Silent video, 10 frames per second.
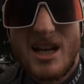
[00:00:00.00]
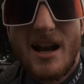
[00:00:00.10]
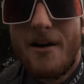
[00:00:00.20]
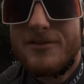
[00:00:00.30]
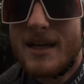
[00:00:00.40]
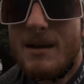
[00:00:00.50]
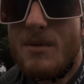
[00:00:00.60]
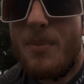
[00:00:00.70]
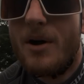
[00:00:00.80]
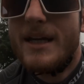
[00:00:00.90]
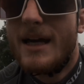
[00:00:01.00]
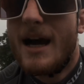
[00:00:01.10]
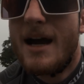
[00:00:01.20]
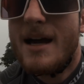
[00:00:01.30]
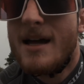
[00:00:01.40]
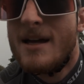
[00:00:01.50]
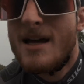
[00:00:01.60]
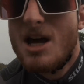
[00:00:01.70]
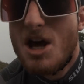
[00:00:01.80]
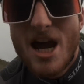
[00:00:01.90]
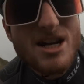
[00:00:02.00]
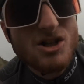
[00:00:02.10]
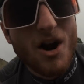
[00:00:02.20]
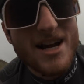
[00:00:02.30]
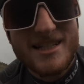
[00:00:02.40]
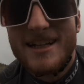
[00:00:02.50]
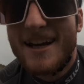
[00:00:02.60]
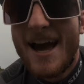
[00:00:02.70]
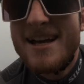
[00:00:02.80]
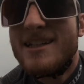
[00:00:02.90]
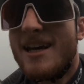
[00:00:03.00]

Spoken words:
enough to keep the body interested, I guess.